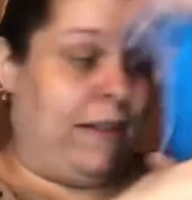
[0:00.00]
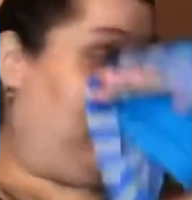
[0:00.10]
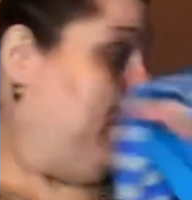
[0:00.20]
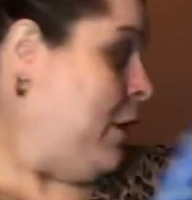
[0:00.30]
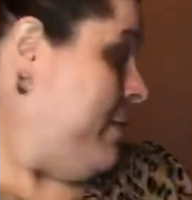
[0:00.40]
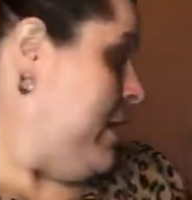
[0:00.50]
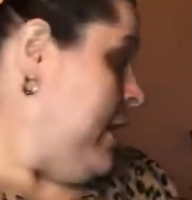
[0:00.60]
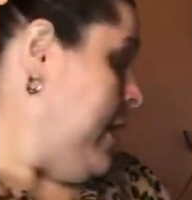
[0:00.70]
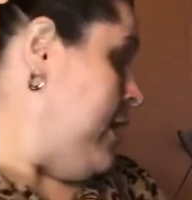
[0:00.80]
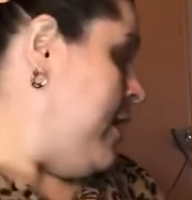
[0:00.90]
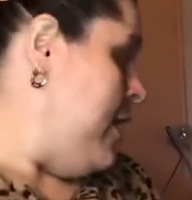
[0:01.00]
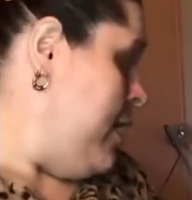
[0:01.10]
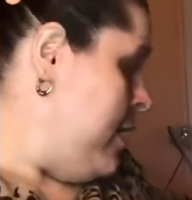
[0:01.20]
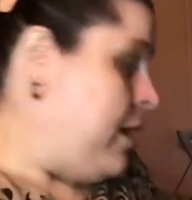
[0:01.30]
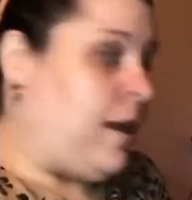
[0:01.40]
at the moment in
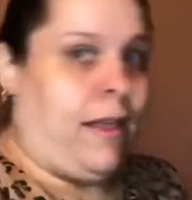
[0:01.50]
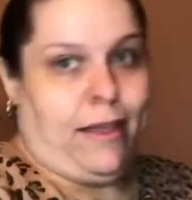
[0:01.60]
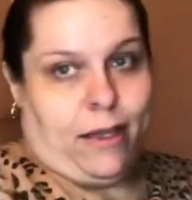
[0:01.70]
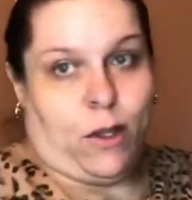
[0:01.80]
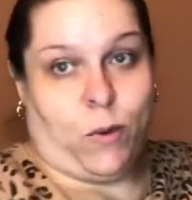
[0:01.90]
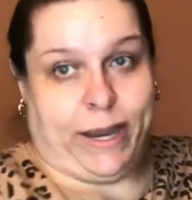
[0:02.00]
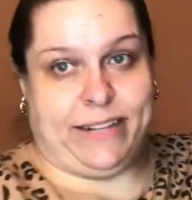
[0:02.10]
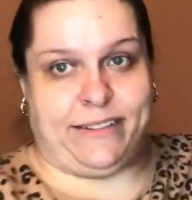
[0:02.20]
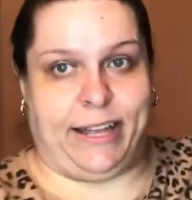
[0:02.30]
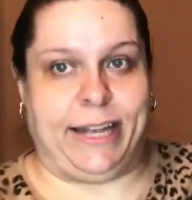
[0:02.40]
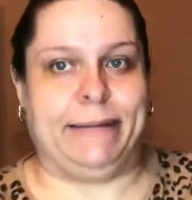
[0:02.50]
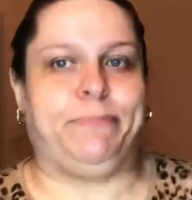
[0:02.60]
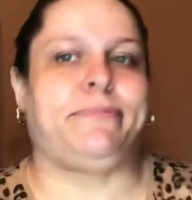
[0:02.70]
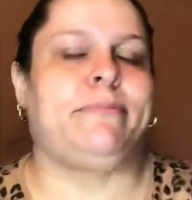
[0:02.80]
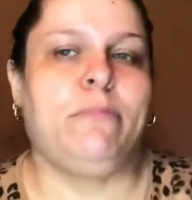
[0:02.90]
Queensland.
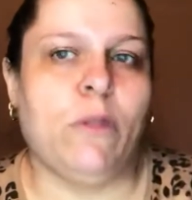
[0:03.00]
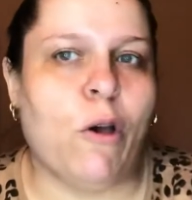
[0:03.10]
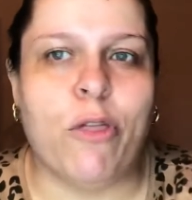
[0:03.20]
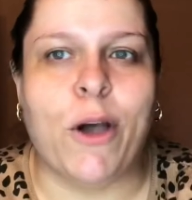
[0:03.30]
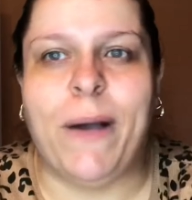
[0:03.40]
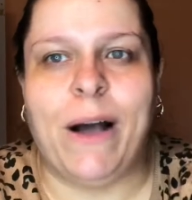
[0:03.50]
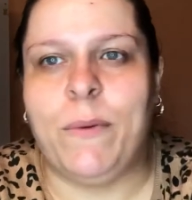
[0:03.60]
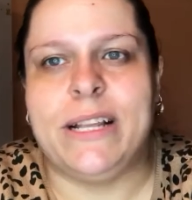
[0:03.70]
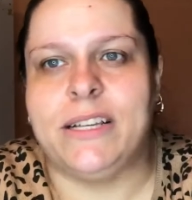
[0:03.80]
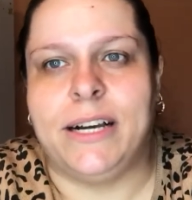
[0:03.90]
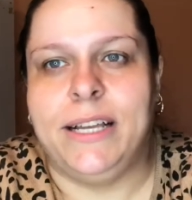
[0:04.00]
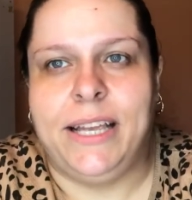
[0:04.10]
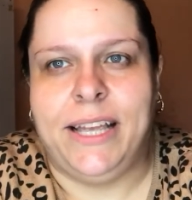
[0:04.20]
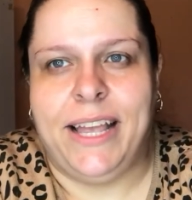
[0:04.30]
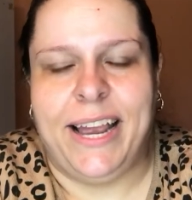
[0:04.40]
Although our winter
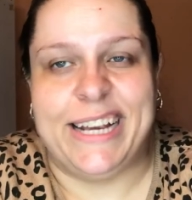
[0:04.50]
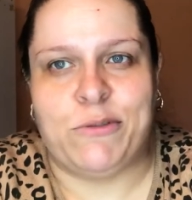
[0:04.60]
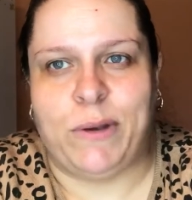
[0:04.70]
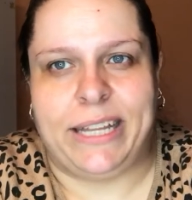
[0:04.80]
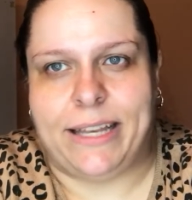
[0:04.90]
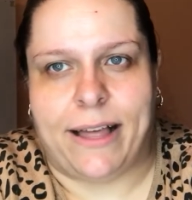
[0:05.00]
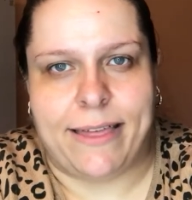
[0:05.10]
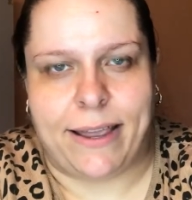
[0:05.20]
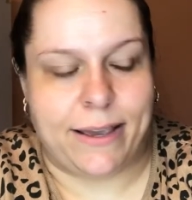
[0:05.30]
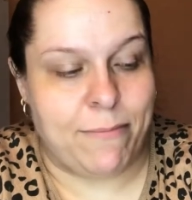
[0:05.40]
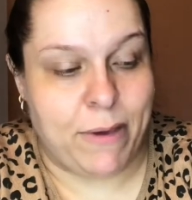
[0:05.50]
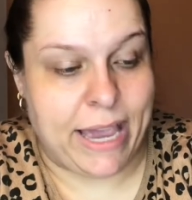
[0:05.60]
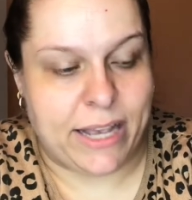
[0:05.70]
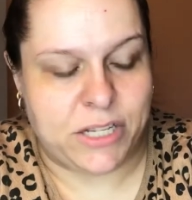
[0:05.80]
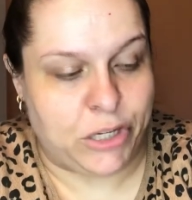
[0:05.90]
is really nothing
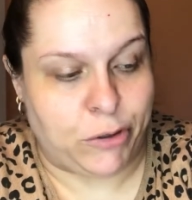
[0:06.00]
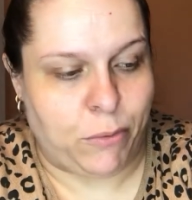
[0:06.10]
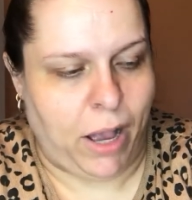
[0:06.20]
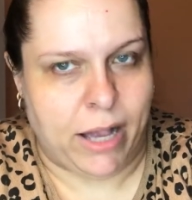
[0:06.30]
compared to